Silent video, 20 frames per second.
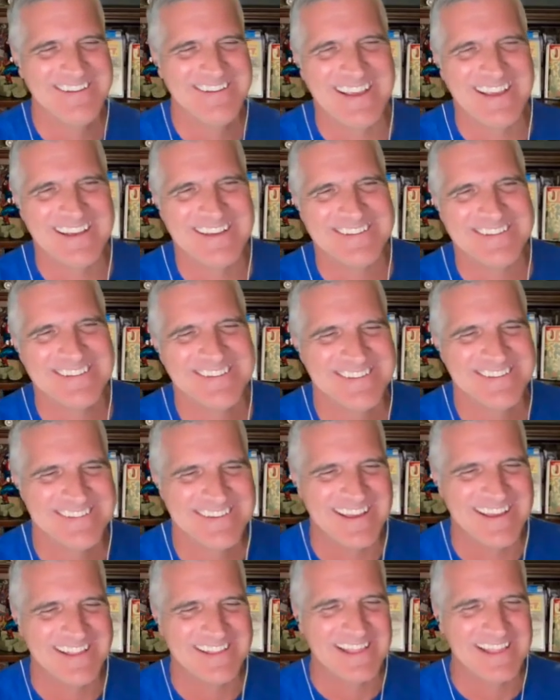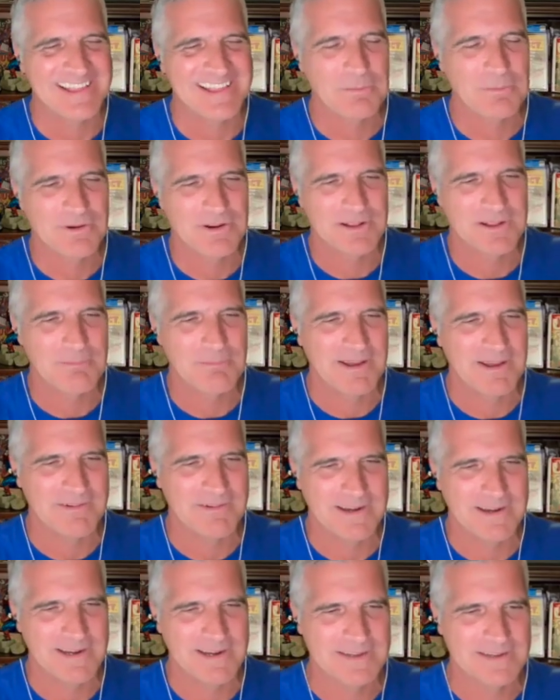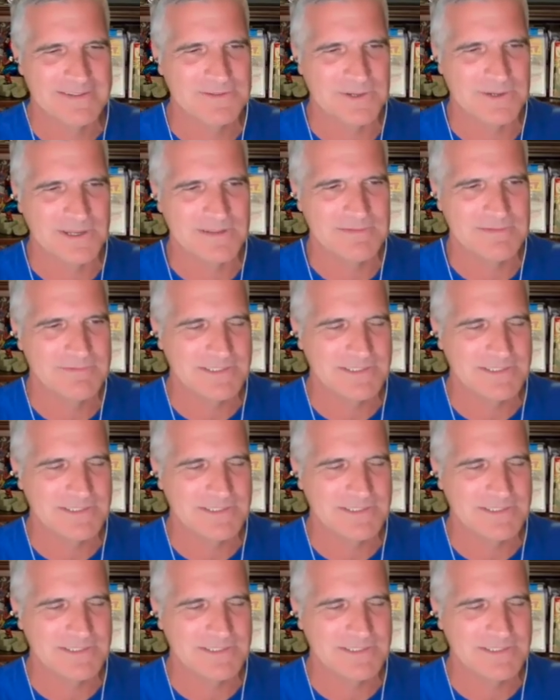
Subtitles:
Yeah. Yeah. And then they'll put a button right next to it.